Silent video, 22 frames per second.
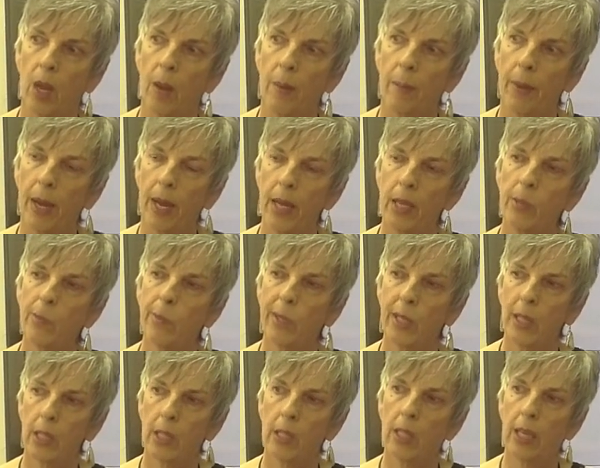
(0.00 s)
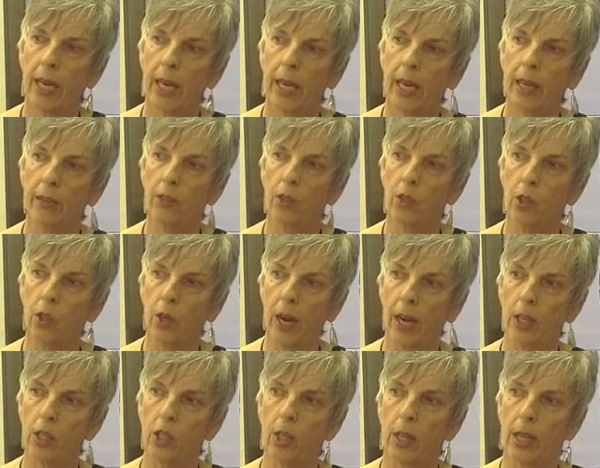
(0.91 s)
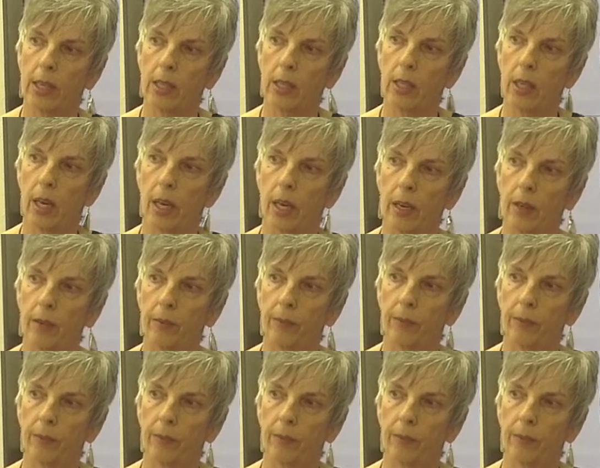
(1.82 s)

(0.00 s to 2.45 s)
my husband didn't take out the trash last night.